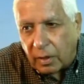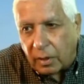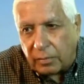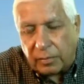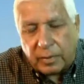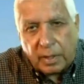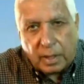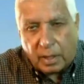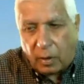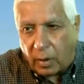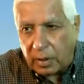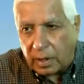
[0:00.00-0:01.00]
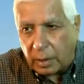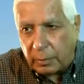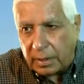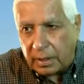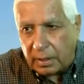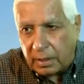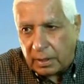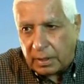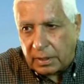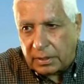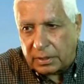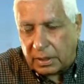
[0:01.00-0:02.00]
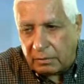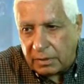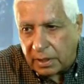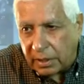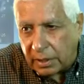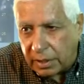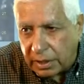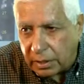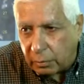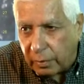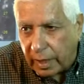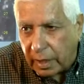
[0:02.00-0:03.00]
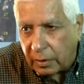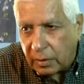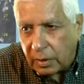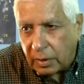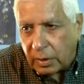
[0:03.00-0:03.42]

of an oncoming severe heat wave